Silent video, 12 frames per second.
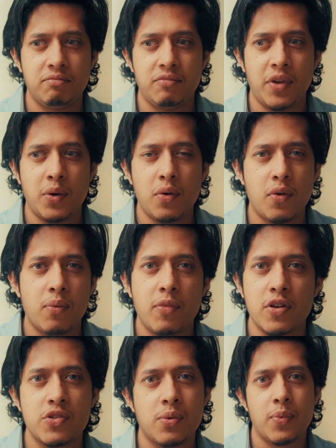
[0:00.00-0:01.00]
We don't know
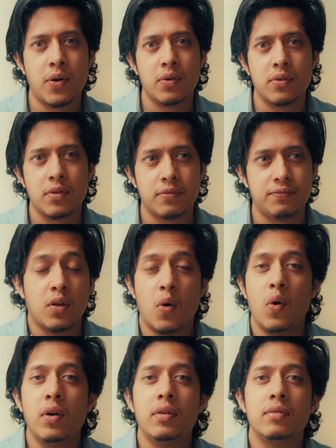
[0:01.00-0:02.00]
much about the
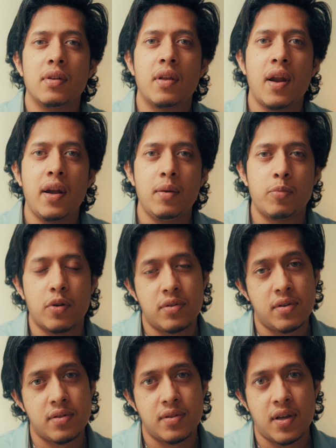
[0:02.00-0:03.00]
whole grading
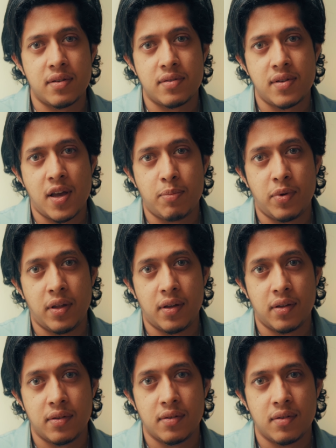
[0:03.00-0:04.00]
process that's happening
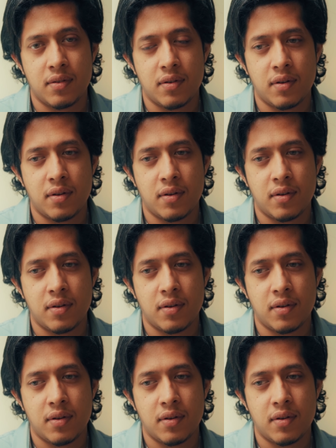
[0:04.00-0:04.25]
in